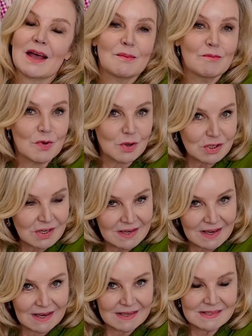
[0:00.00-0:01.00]
a
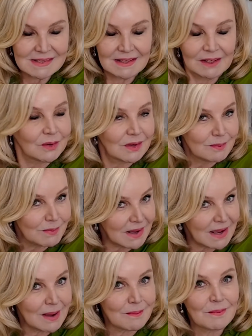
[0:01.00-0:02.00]
merchandiser, you can
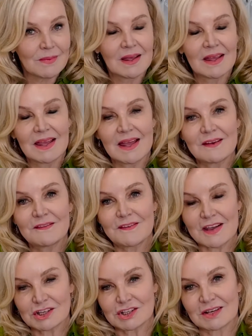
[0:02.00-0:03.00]
become a
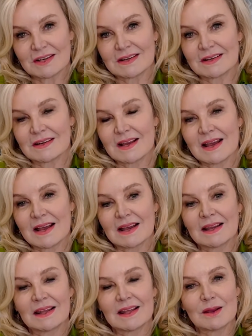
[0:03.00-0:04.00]
fashion
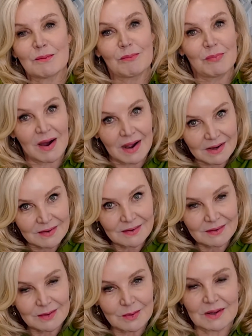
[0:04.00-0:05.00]

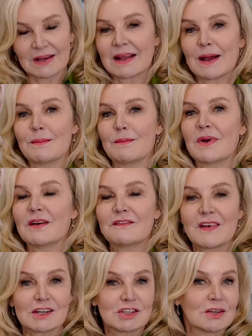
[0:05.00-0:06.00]
buyer, you can become a
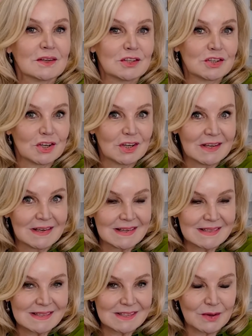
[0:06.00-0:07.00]
fashion
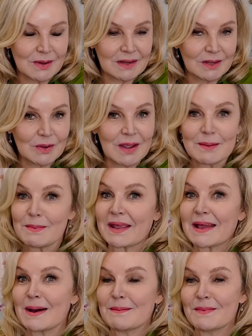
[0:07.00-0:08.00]
journalist, you can
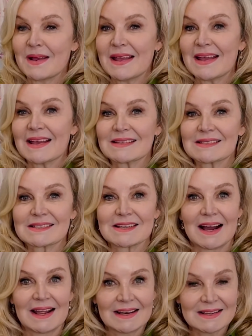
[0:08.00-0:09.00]
become a
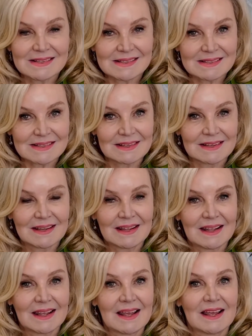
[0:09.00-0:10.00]
stylist,
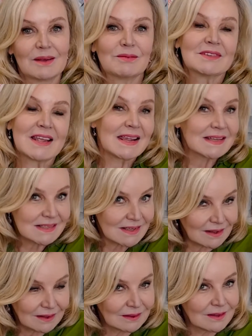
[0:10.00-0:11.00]
a
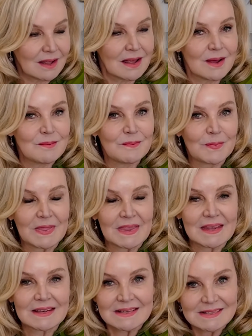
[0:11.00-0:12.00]
textile
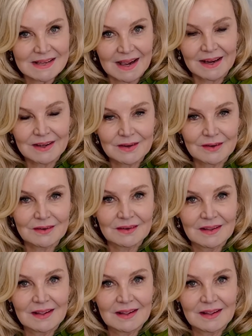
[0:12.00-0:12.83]
designer,